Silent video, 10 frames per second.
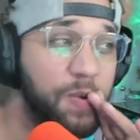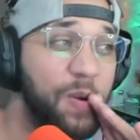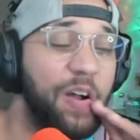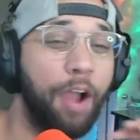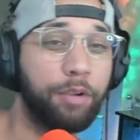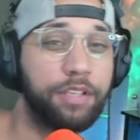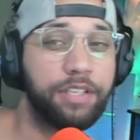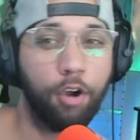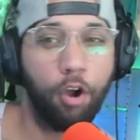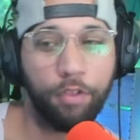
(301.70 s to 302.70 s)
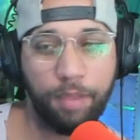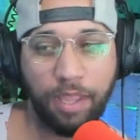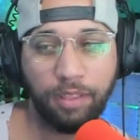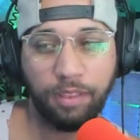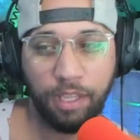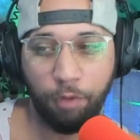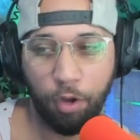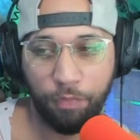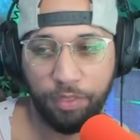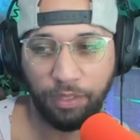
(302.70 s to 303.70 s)
I would consider all of them they live
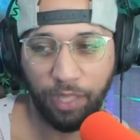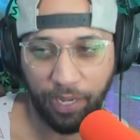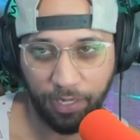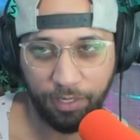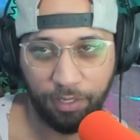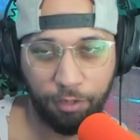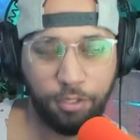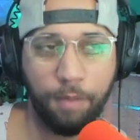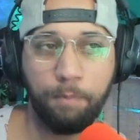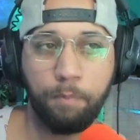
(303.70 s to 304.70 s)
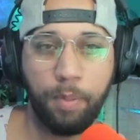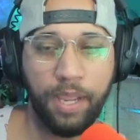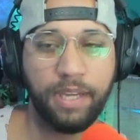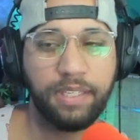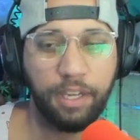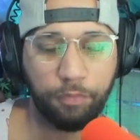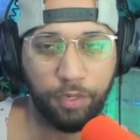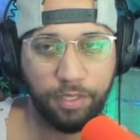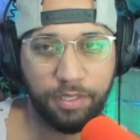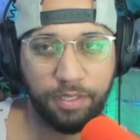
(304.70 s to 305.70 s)
off the land. There's a big
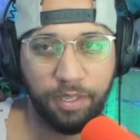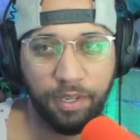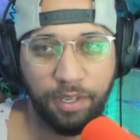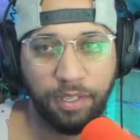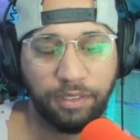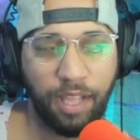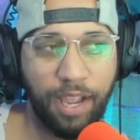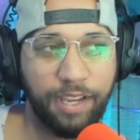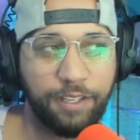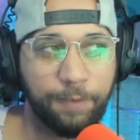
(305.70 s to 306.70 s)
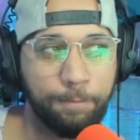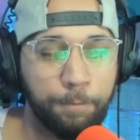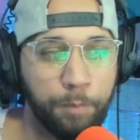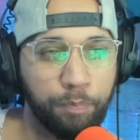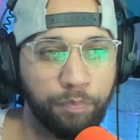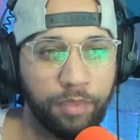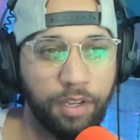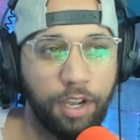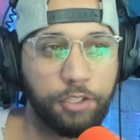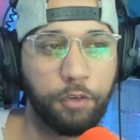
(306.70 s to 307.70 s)
difference. Like
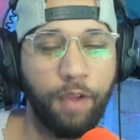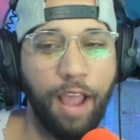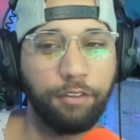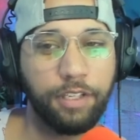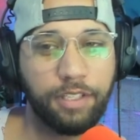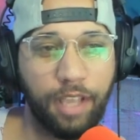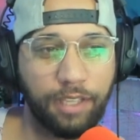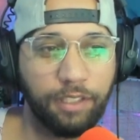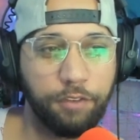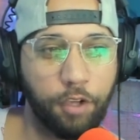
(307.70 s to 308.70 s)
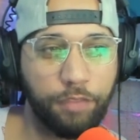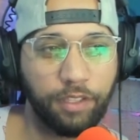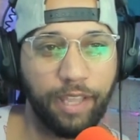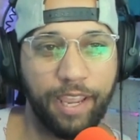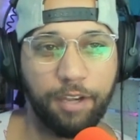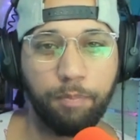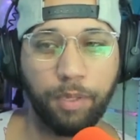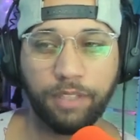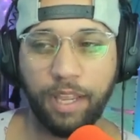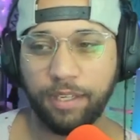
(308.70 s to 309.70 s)
a survivalist like lives off the land, but
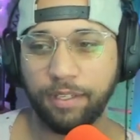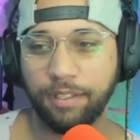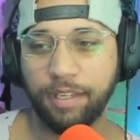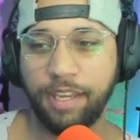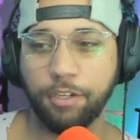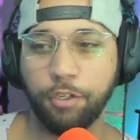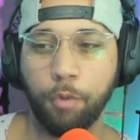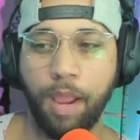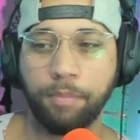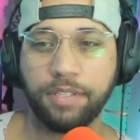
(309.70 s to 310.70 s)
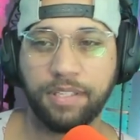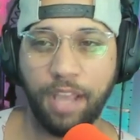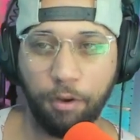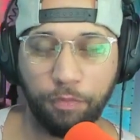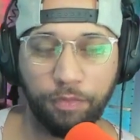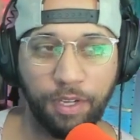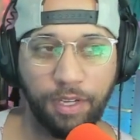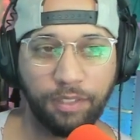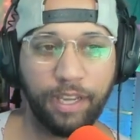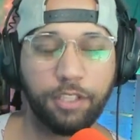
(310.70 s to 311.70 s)
like he can do it by himself.
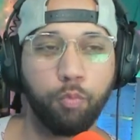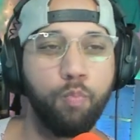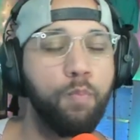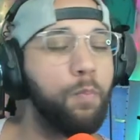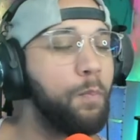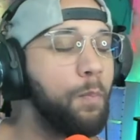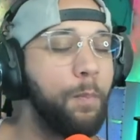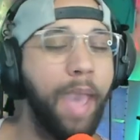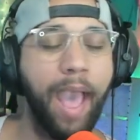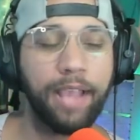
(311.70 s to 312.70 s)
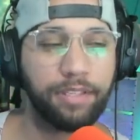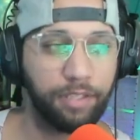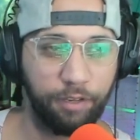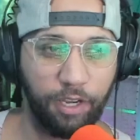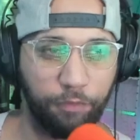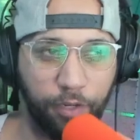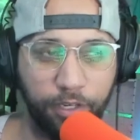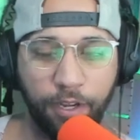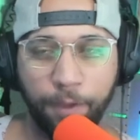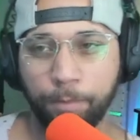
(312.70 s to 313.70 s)
Like it's massively different
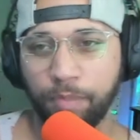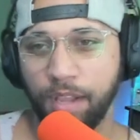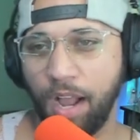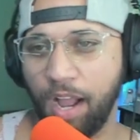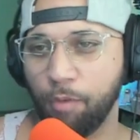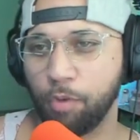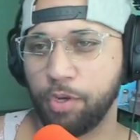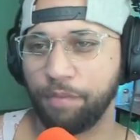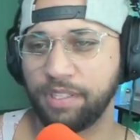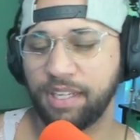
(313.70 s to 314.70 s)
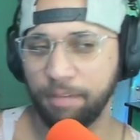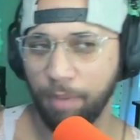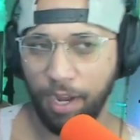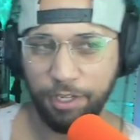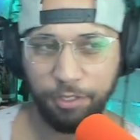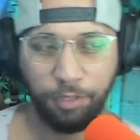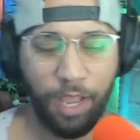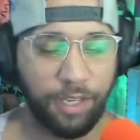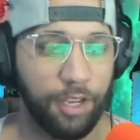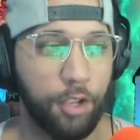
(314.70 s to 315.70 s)
uh, when you have a team behind you.
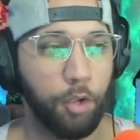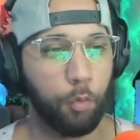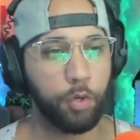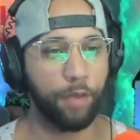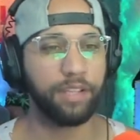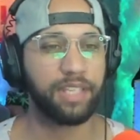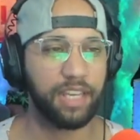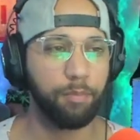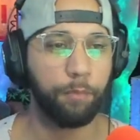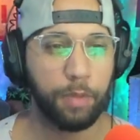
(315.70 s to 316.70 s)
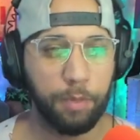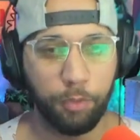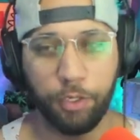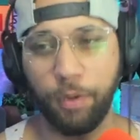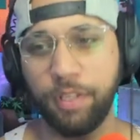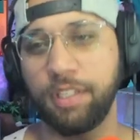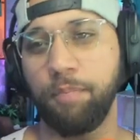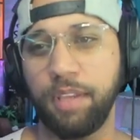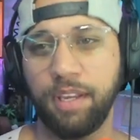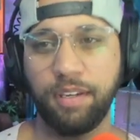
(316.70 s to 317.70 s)
Like when you have a team of people doing
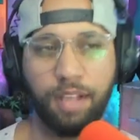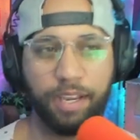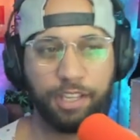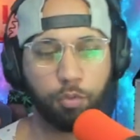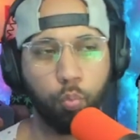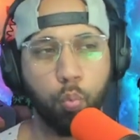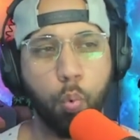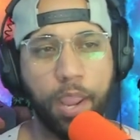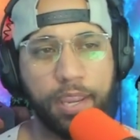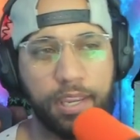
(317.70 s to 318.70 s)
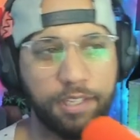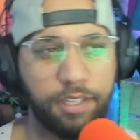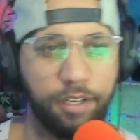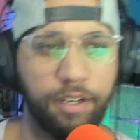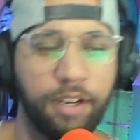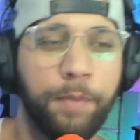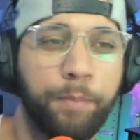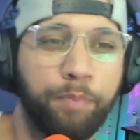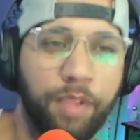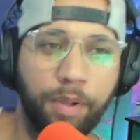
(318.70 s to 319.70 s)
something, like it's way easier.
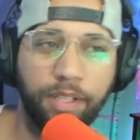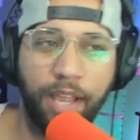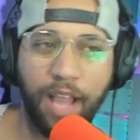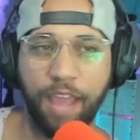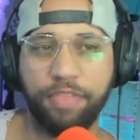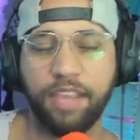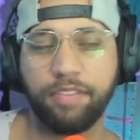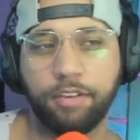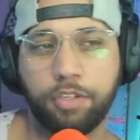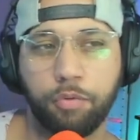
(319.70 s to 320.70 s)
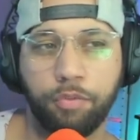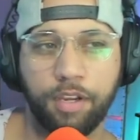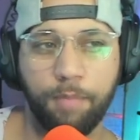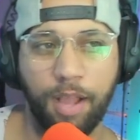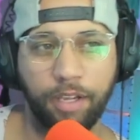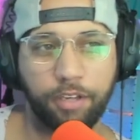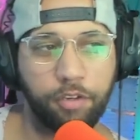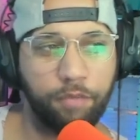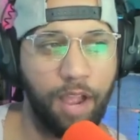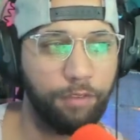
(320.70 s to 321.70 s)
But like I think the true thing about like a
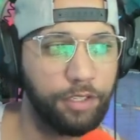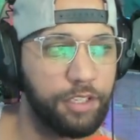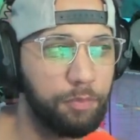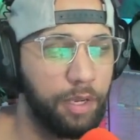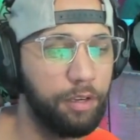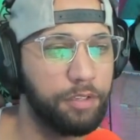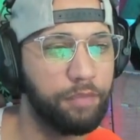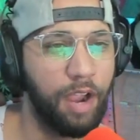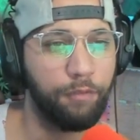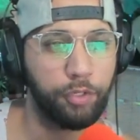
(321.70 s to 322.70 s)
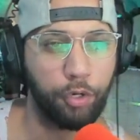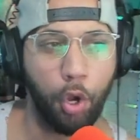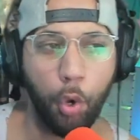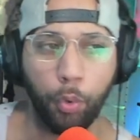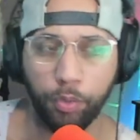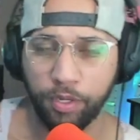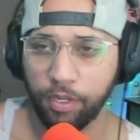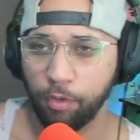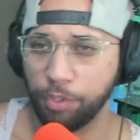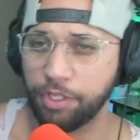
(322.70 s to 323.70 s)
survivalist is being able to survive on your own,
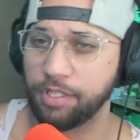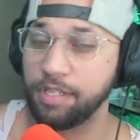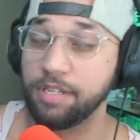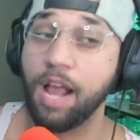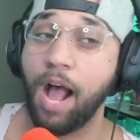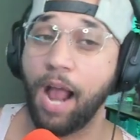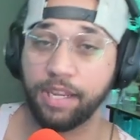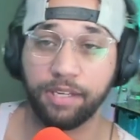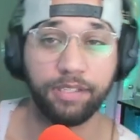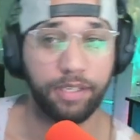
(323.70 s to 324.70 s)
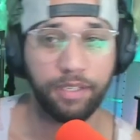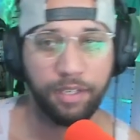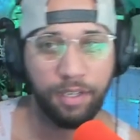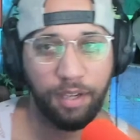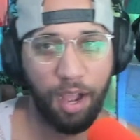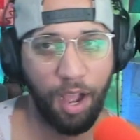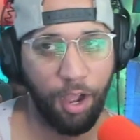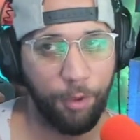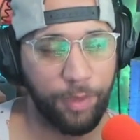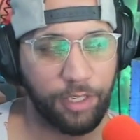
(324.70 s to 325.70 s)
which is not easy.
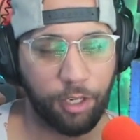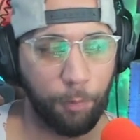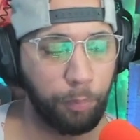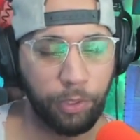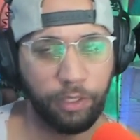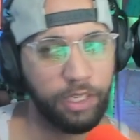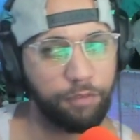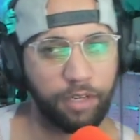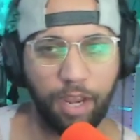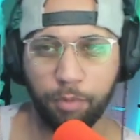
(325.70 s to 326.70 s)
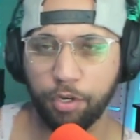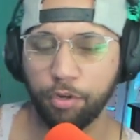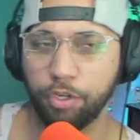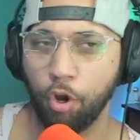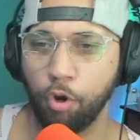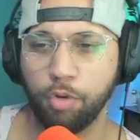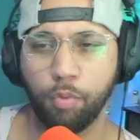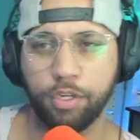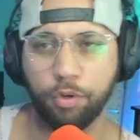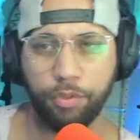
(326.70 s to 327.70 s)
Uh, it's a completely different game when you're on your own and when
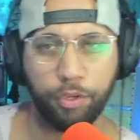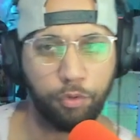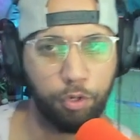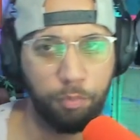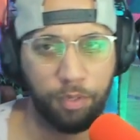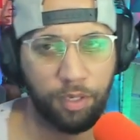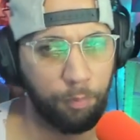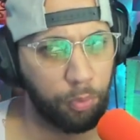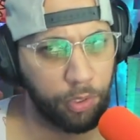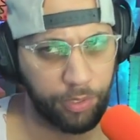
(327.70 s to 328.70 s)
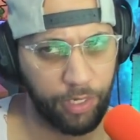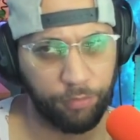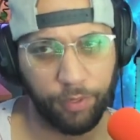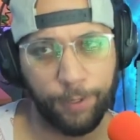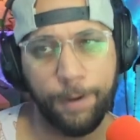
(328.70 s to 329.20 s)
you're with a group. Completely different.